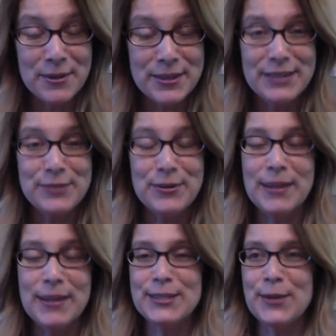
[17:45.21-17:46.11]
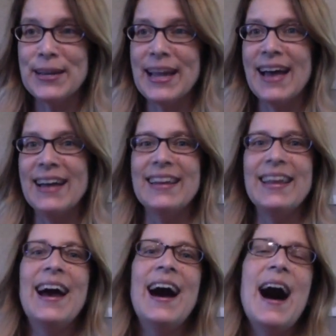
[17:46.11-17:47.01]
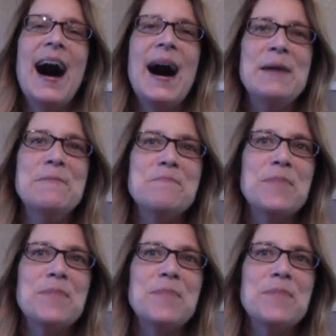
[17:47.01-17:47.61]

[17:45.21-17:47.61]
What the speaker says: that I do my sewing on.